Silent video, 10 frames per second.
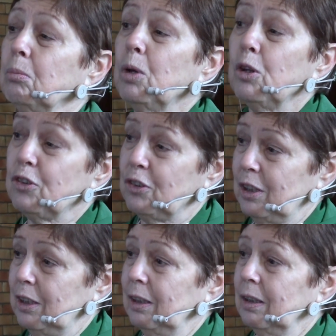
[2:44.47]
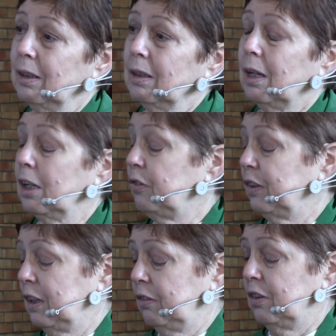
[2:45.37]
mercy and
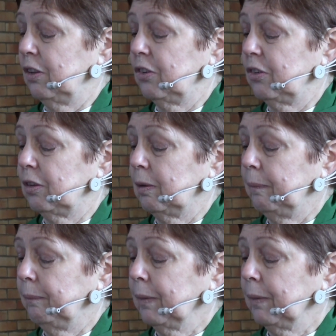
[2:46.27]
forgiveness,